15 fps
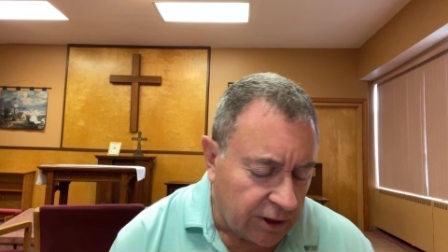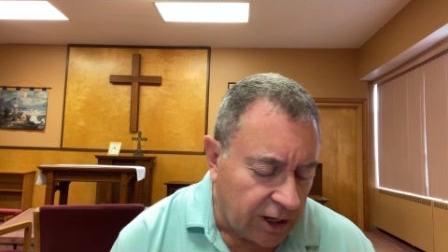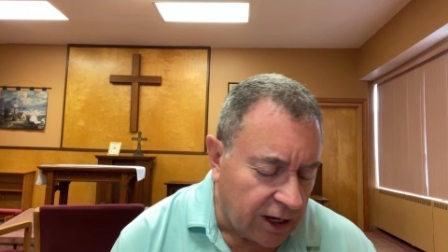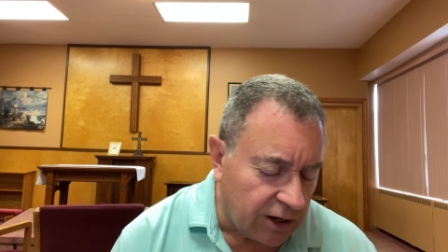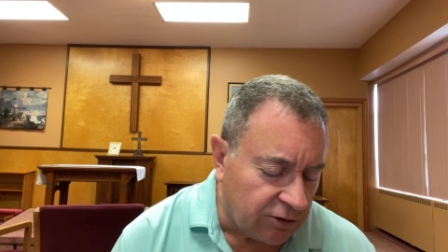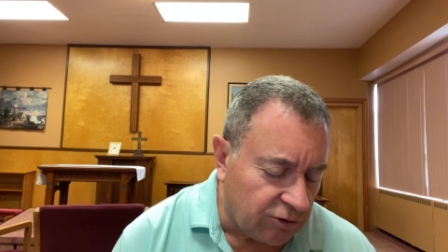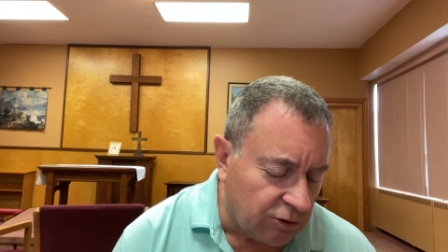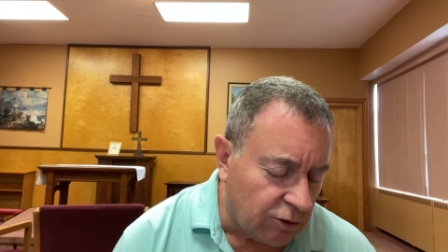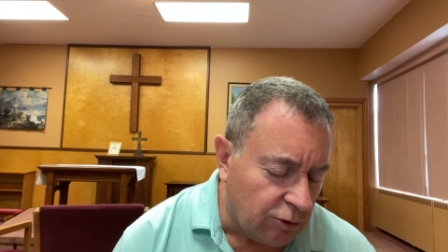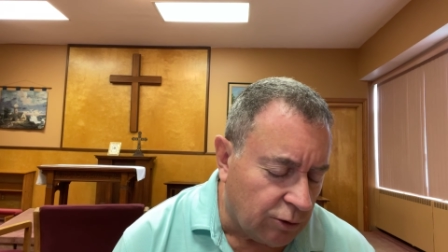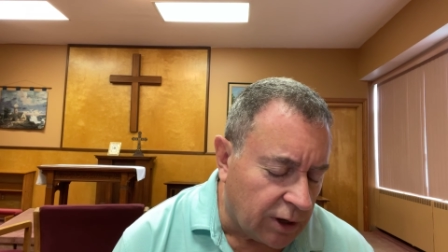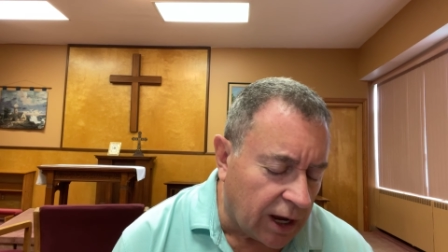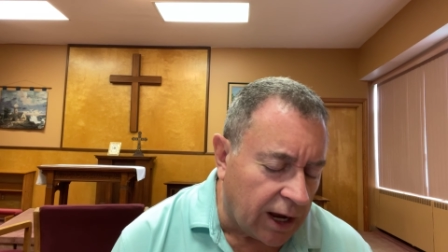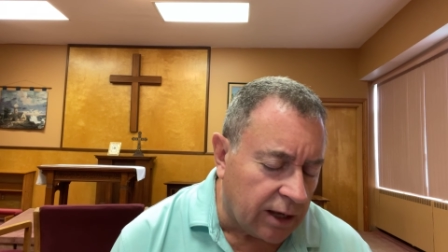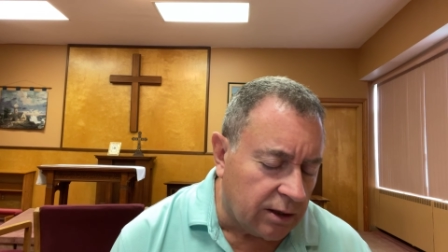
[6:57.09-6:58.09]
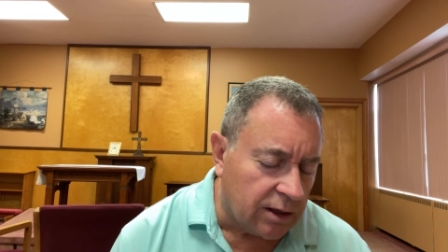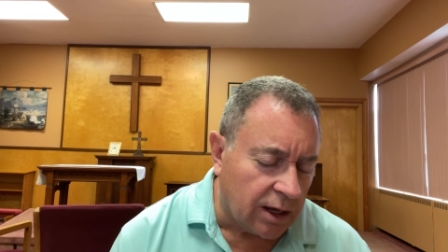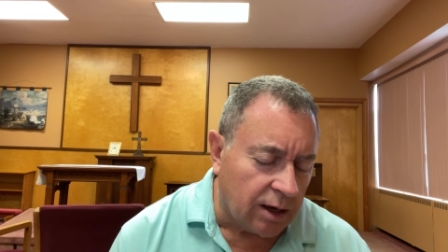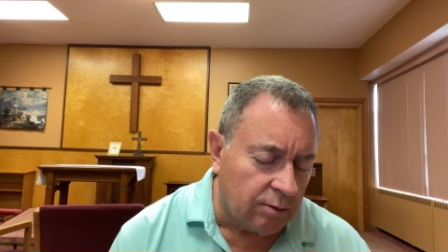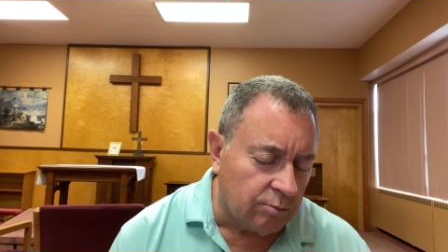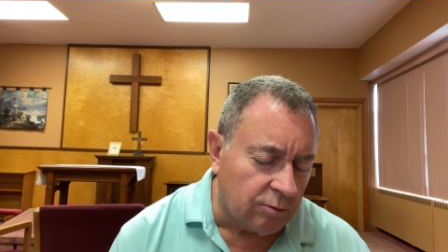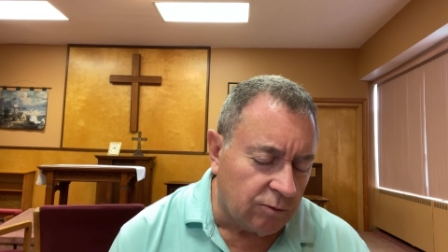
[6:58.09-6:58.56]
I ask that you guide
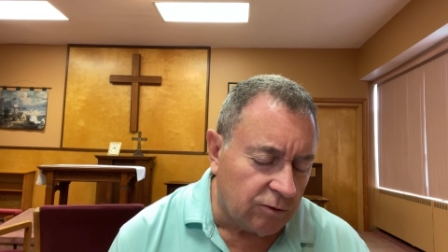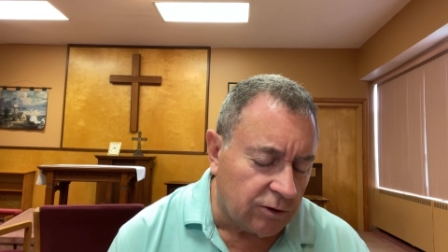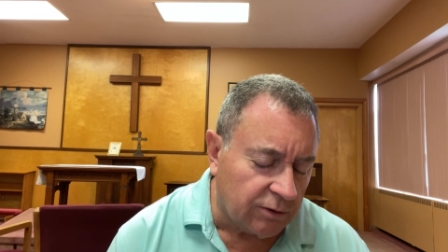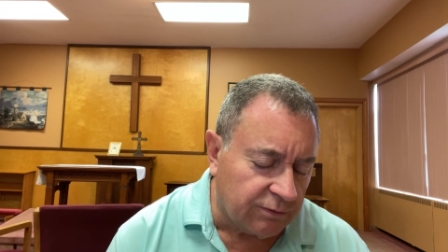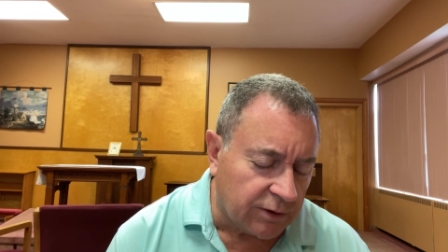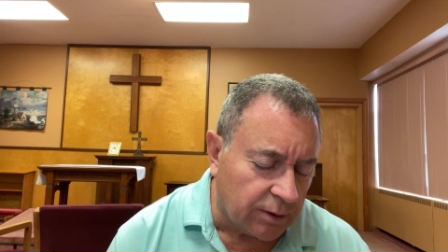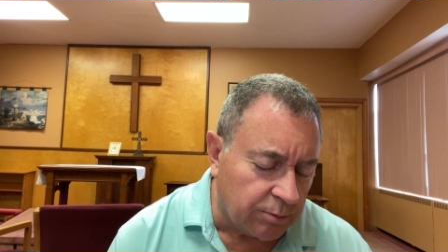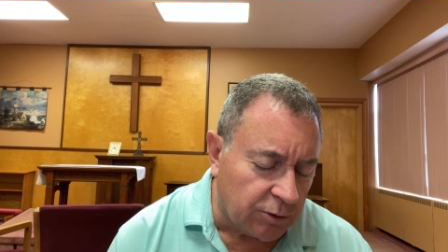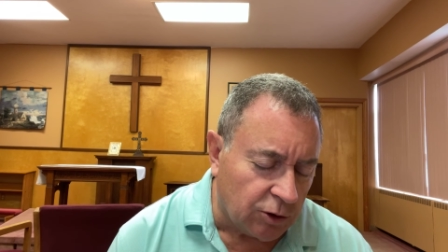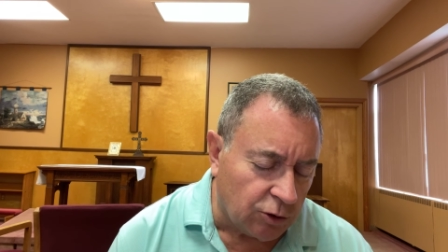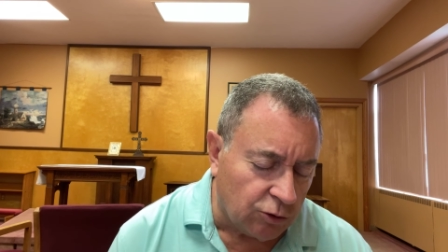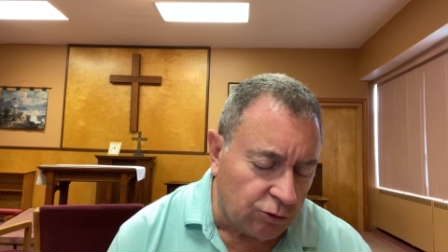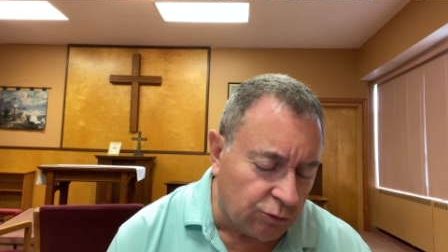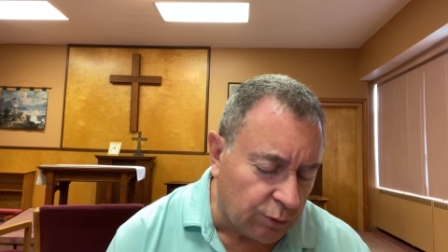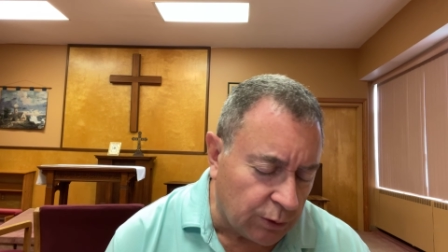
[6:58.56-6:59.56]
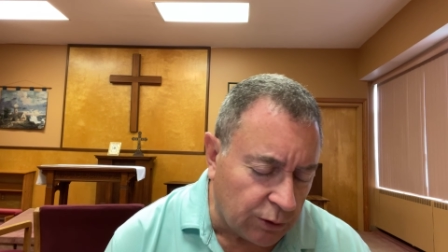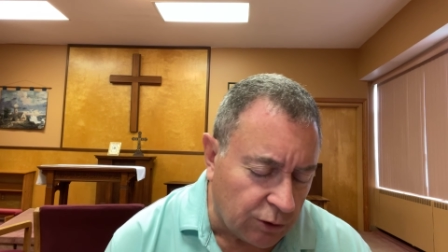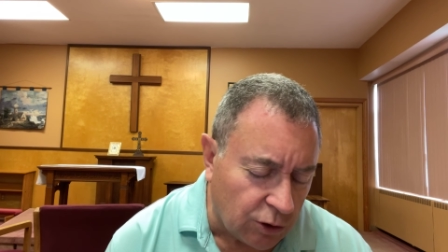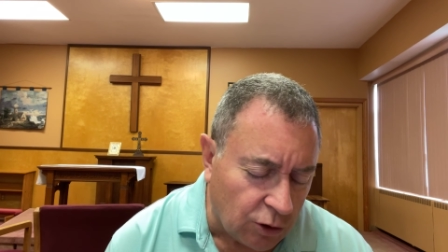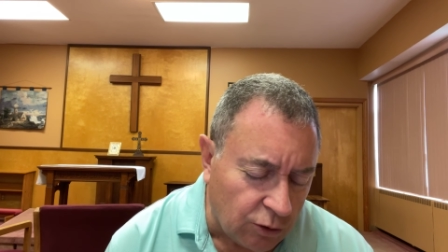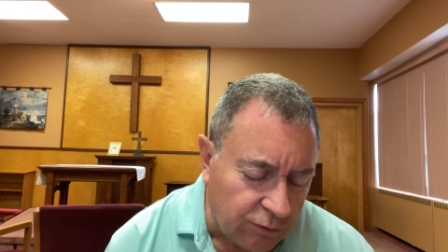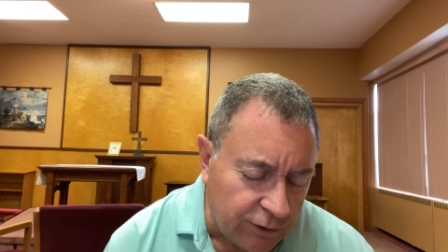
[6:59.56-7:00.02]
them, lift up those with
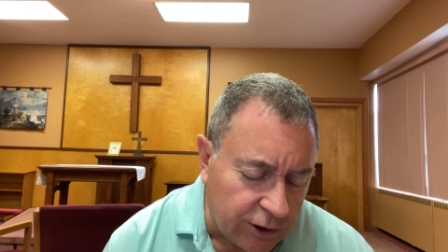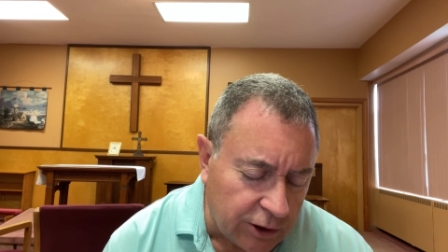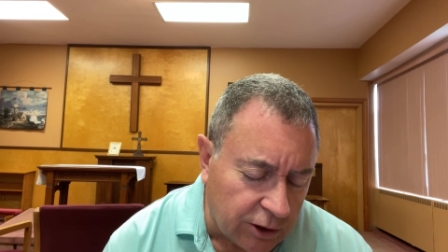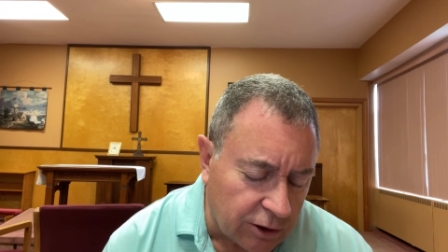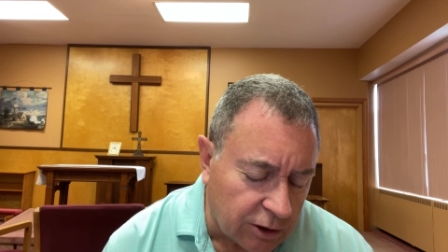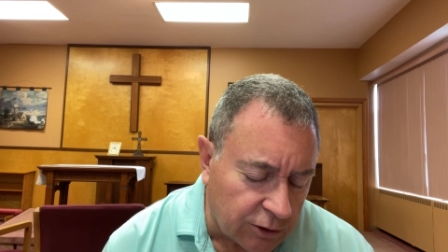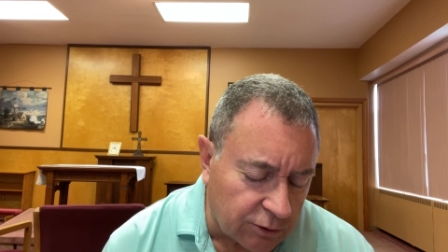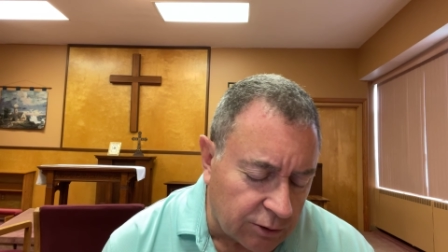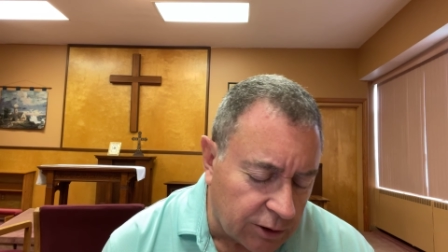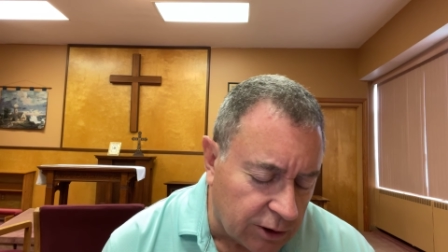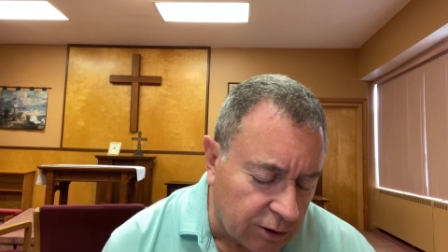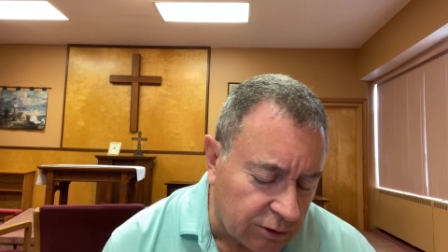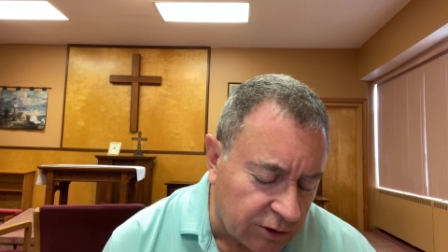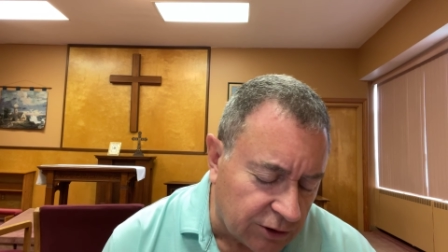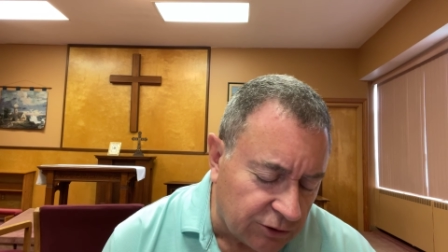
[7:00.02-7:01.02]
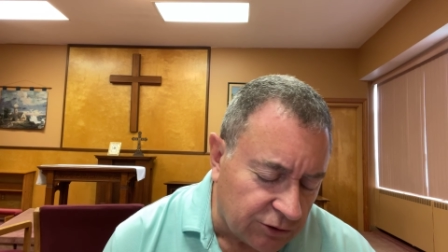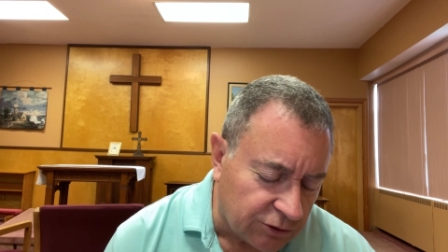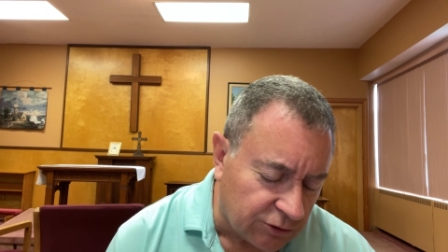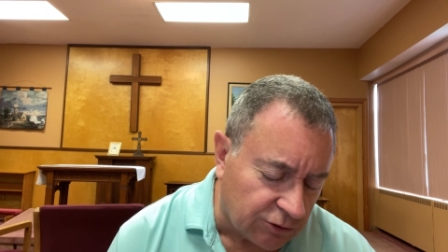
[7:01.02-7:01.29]
COVID and other illness,